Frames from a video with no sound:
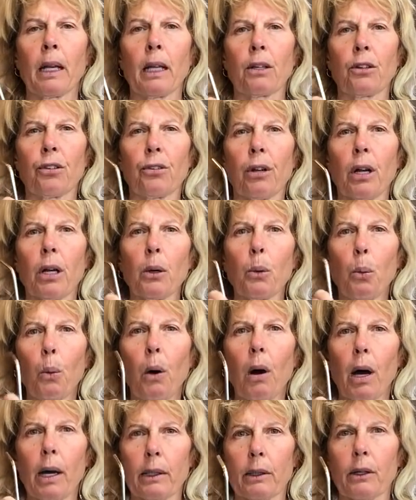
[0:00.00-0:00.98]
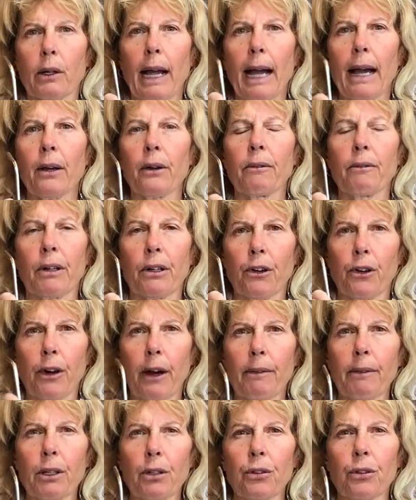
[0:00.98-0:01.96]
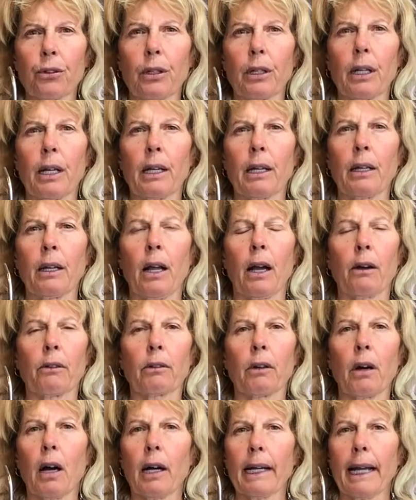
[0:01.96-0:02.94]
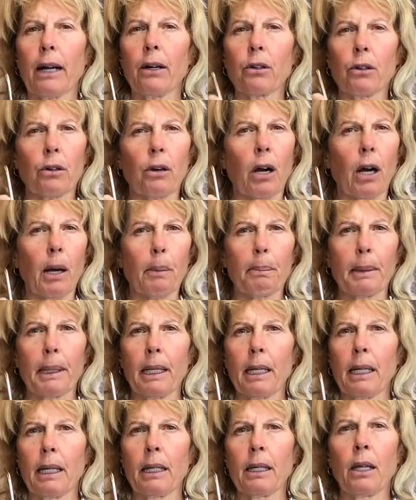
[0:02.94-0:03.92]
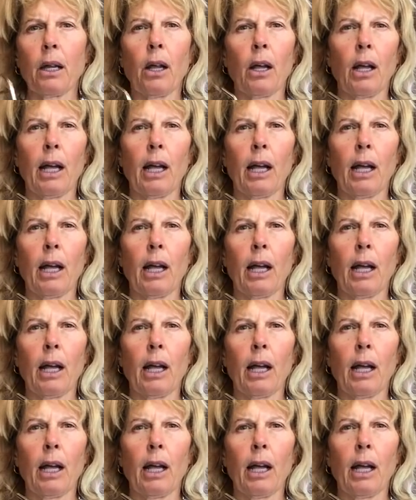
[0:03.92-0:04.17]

suck water out of a crevice in a rock outcropping.